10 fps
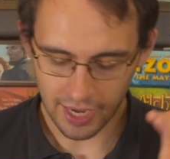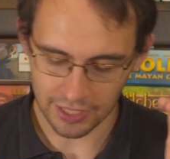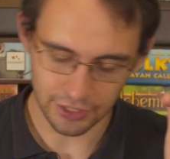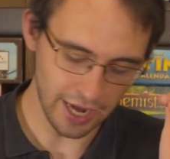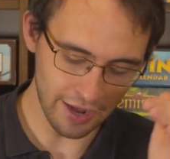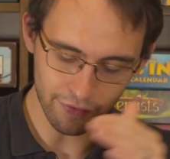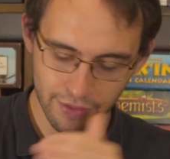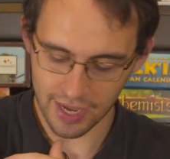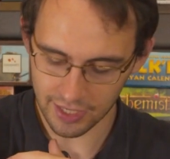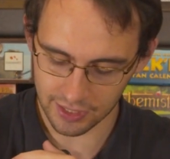is you have
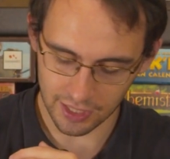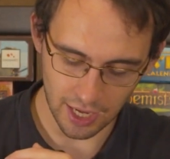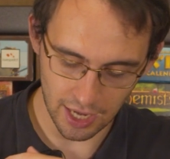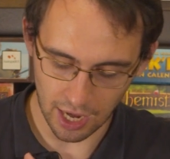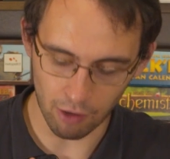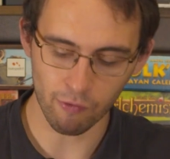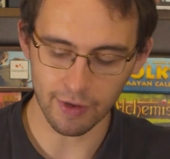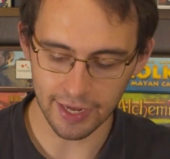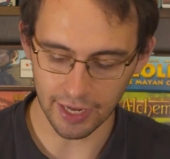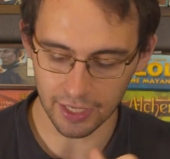this
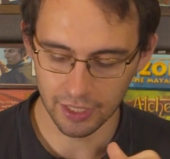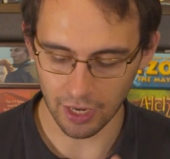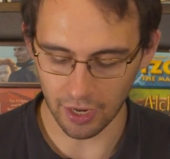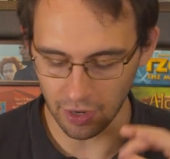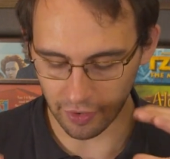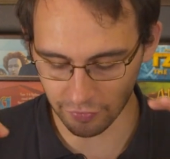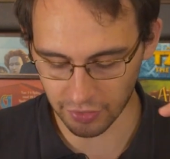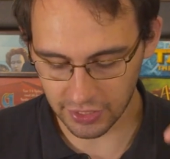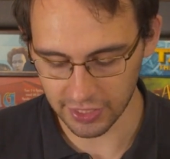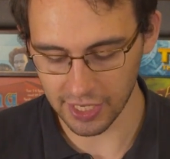arena of
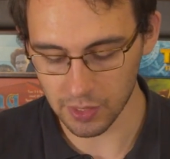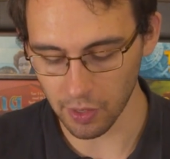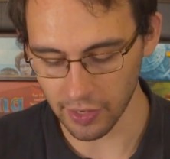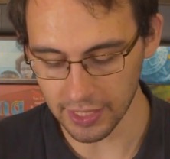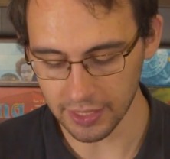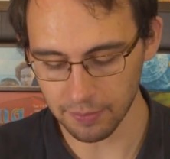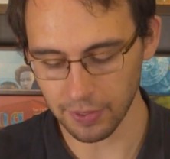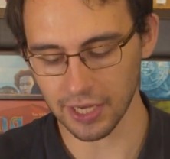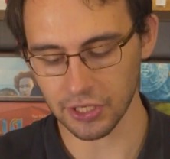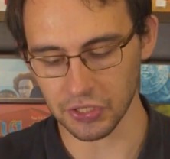6 warriors
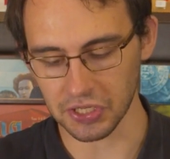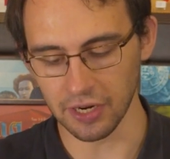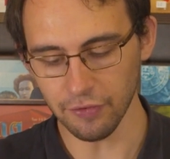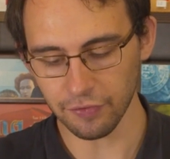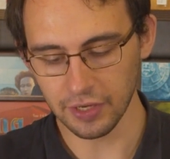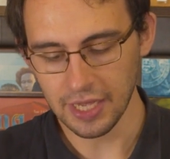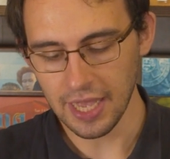plus yourself,